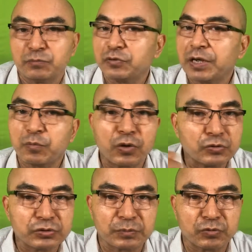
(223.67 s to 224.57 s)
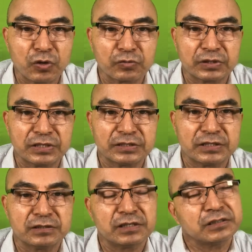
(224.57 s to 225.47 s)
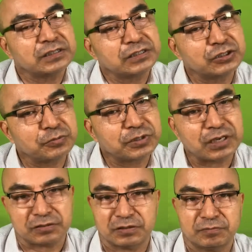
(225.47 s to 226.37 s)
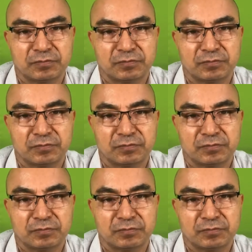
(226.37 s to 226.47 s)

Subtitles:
We have gone to some doctor. They said that it is to be cut.